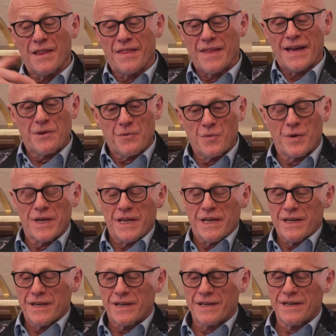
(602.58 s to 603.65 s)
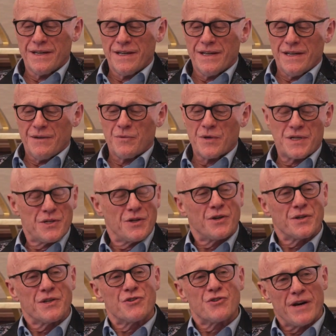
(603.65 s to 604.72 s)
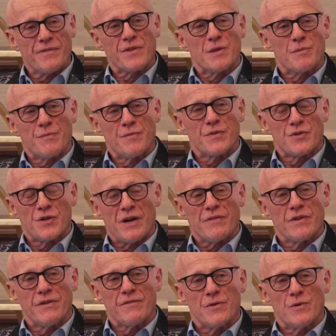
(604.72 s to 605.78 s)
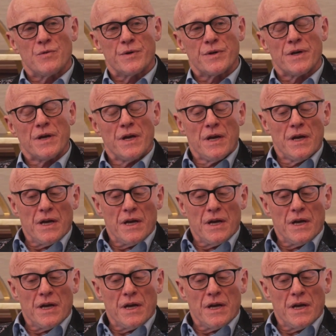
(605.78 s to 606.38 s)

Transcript: And then we started driving it forward.